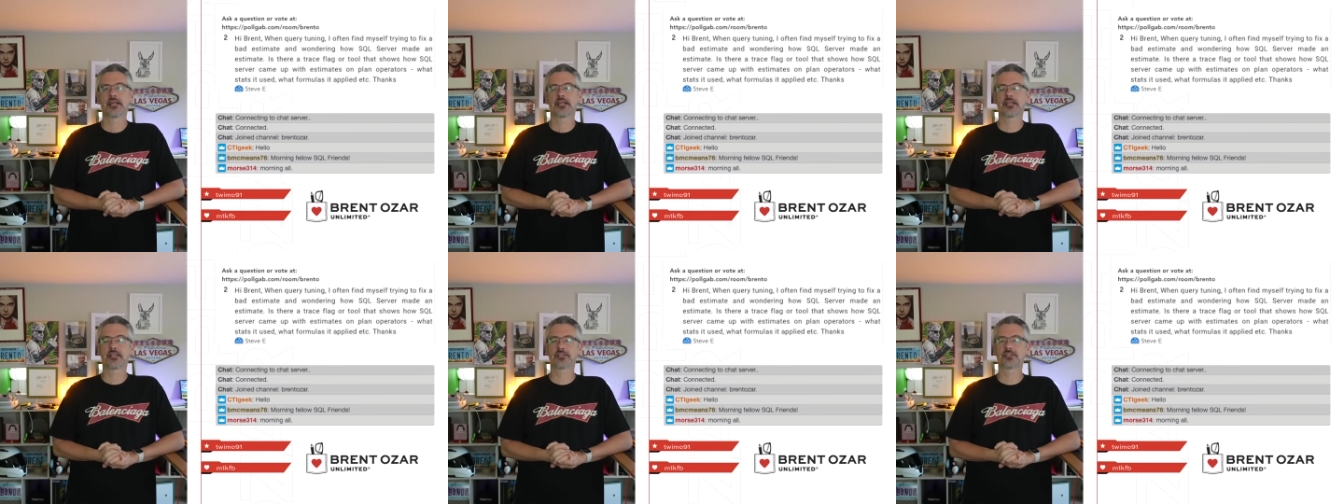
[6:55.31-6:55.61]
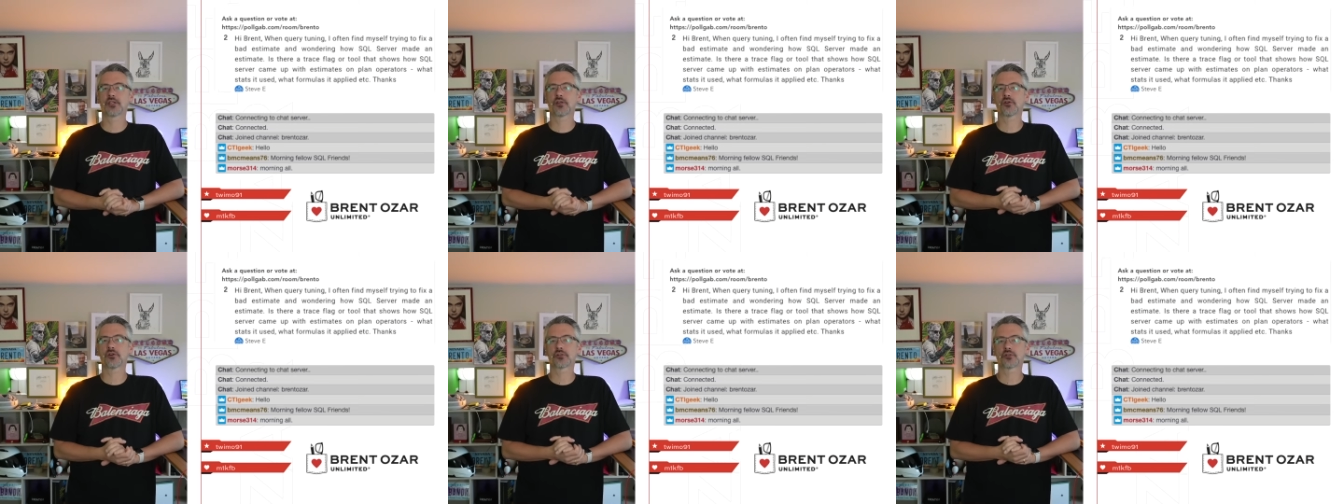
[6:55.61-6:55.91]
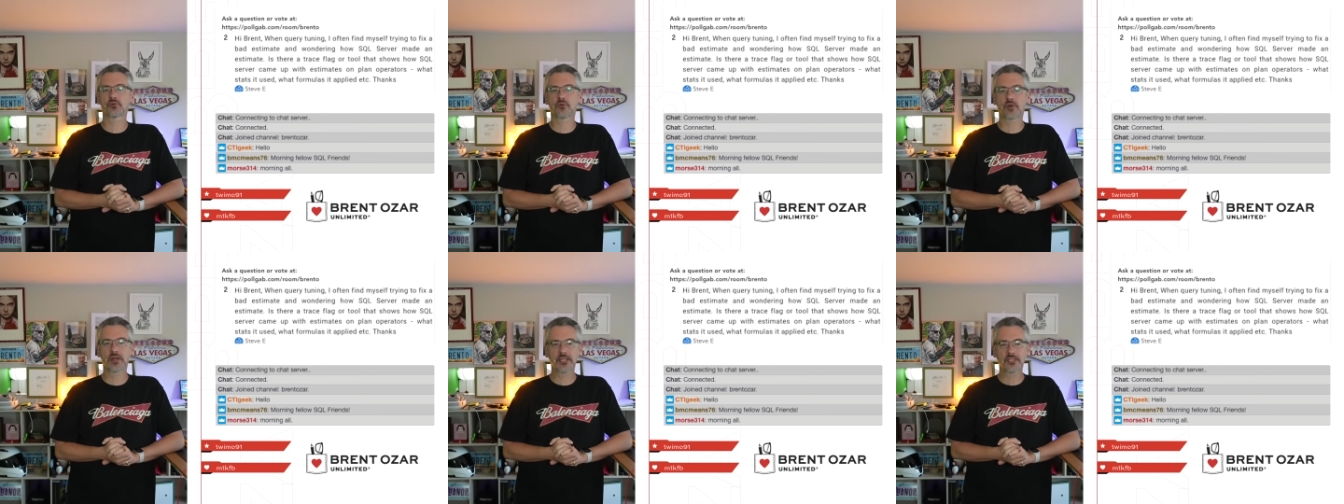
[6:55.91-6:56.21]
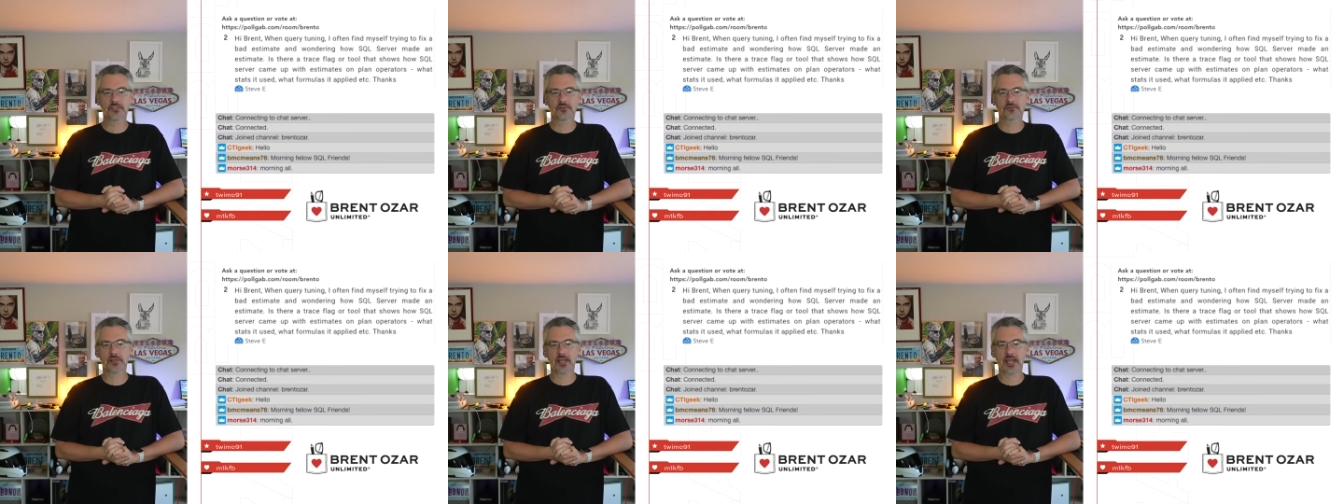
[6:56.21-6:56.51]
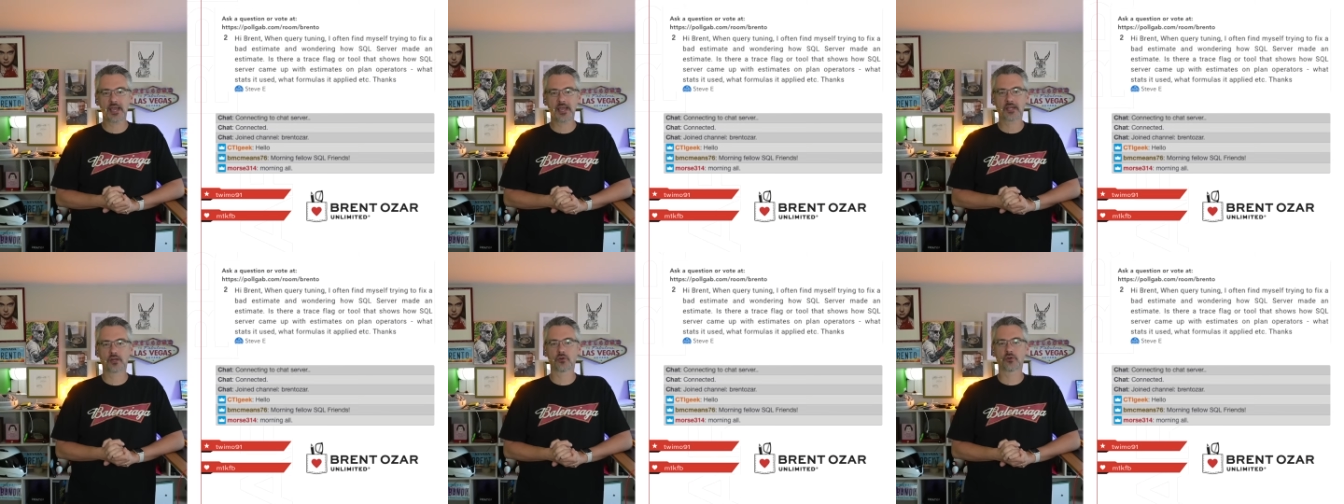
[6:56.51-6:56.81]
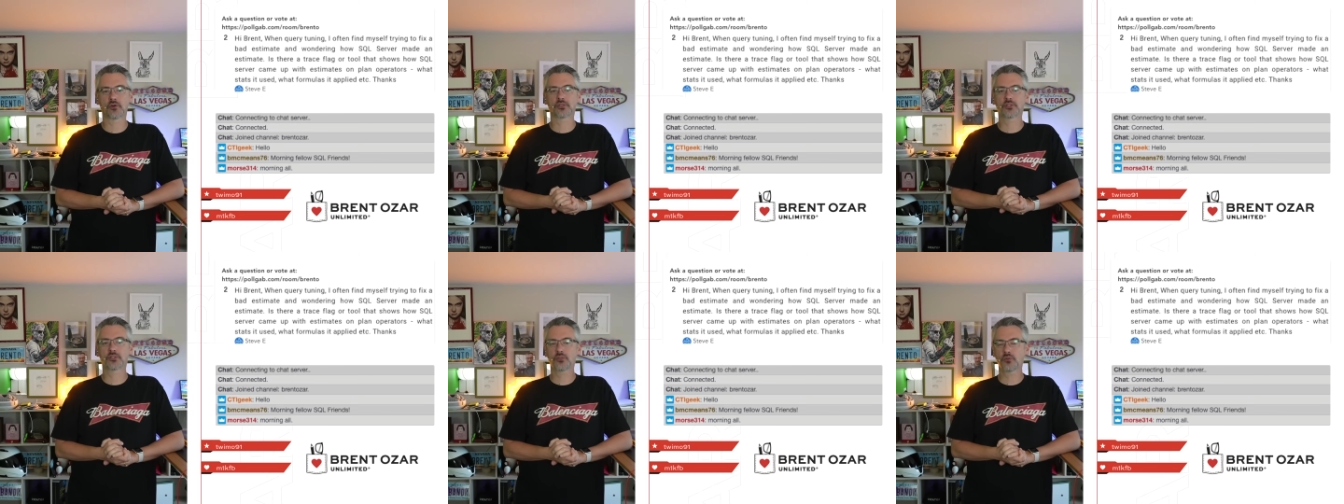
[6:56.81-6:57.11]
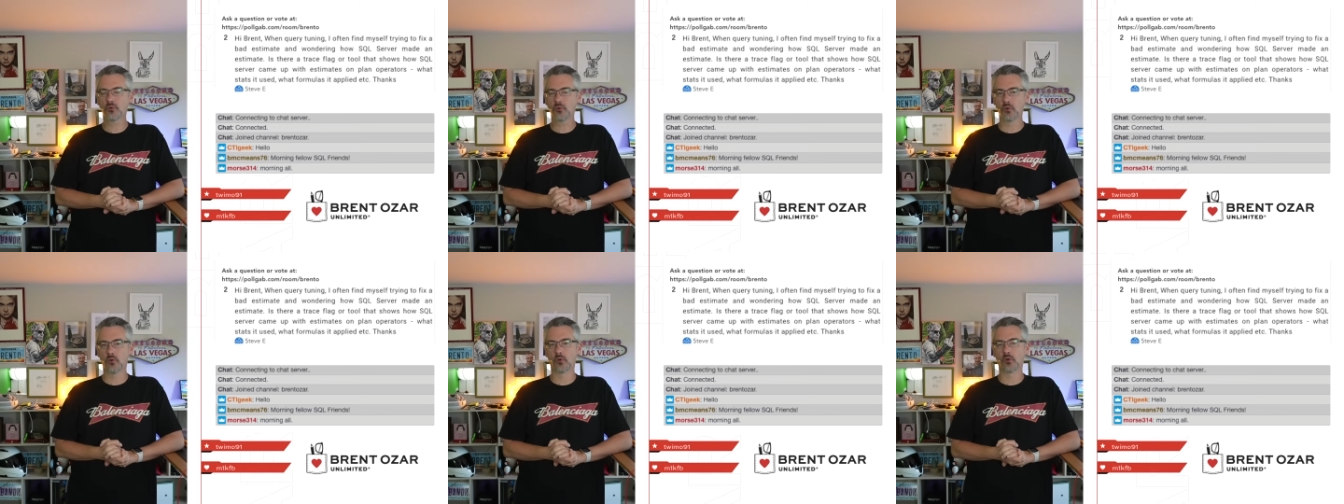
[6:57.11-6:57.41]
Is there a trace flag or a
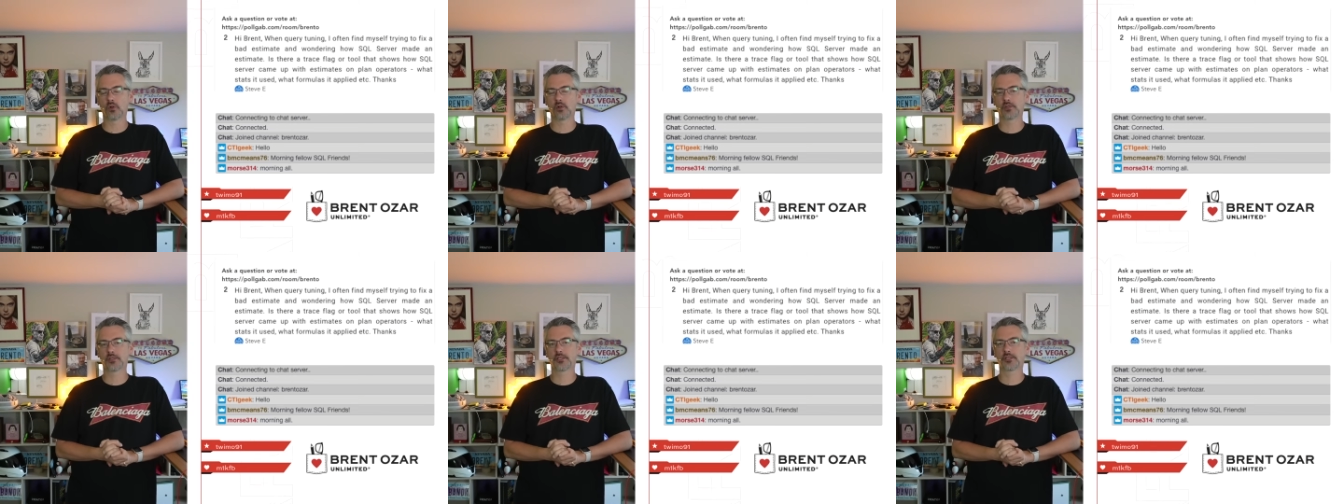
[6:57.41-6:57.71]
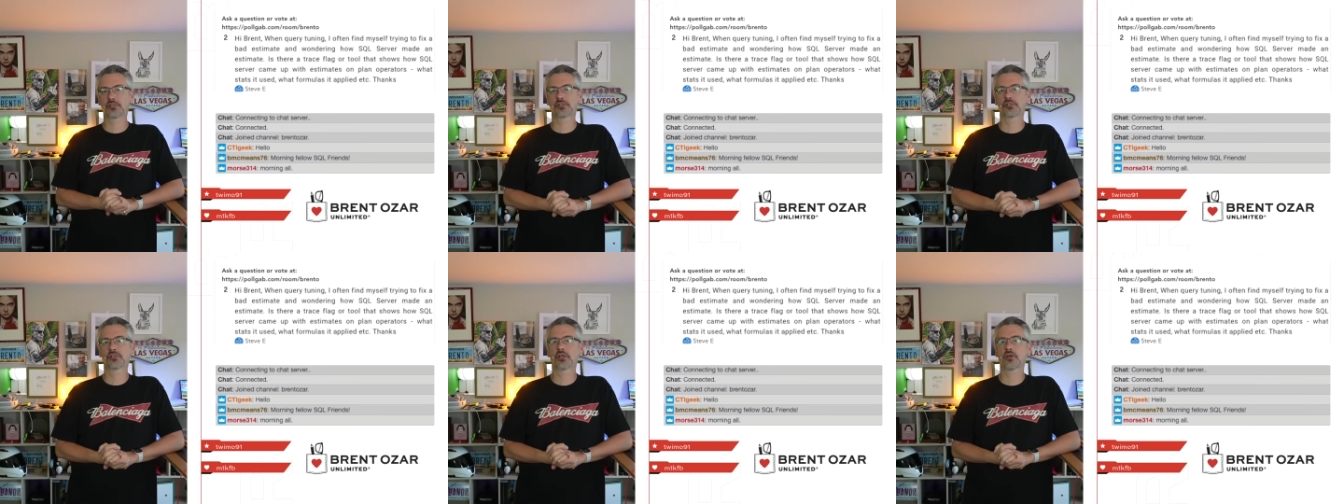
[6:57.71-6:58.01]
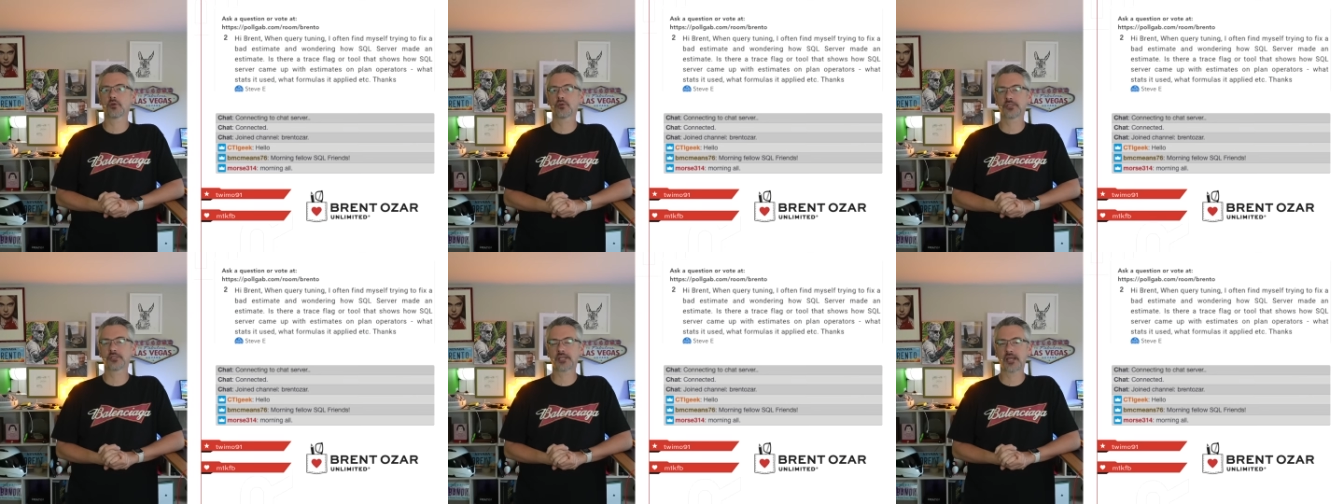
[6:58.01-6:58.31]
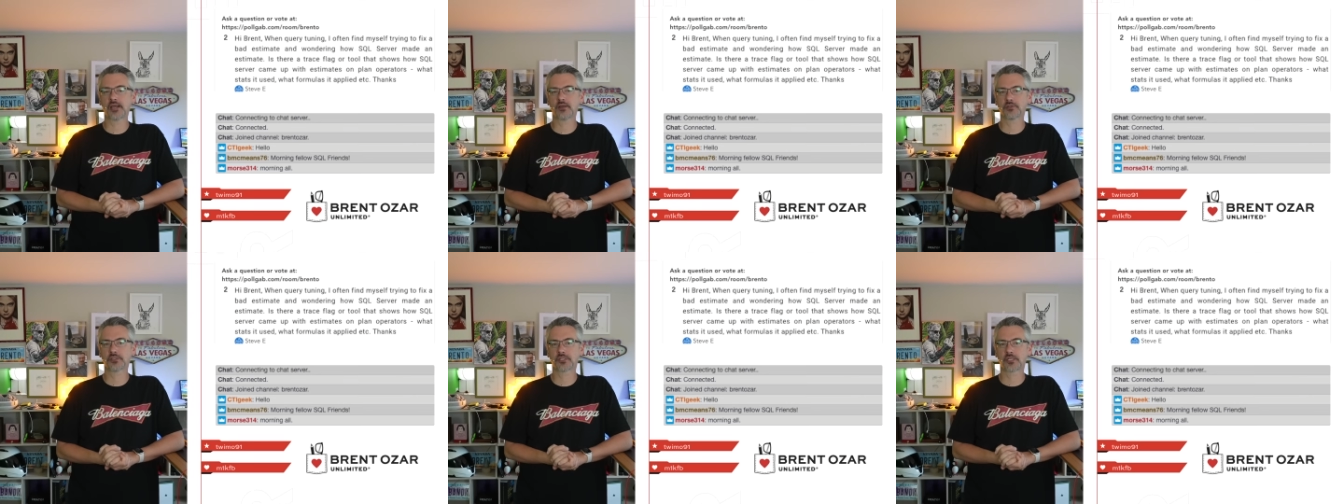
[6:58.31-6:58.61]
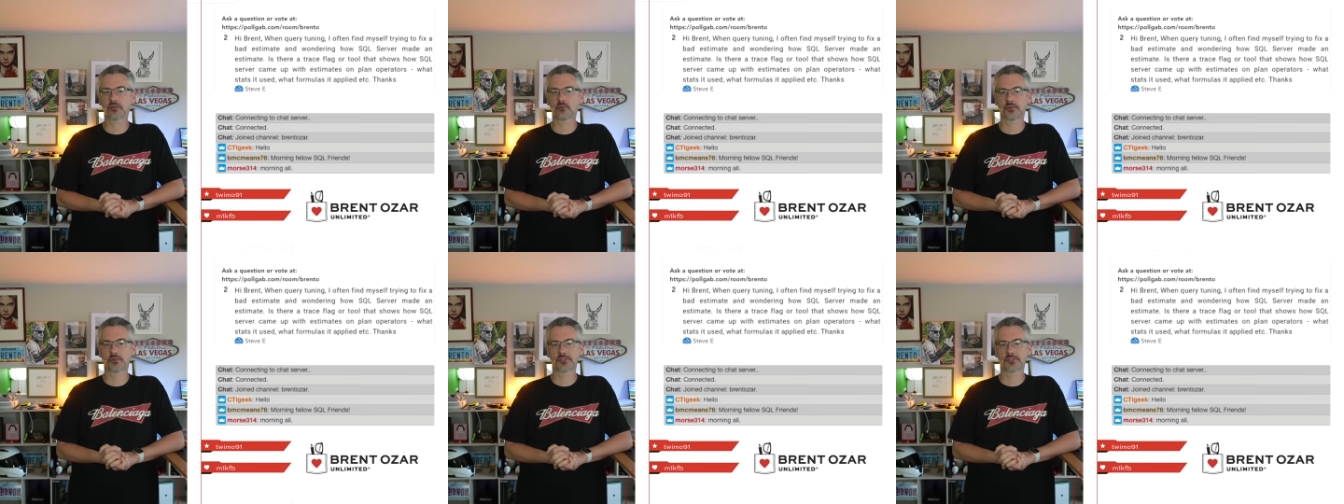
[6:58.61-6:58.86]
tool that shows how S Q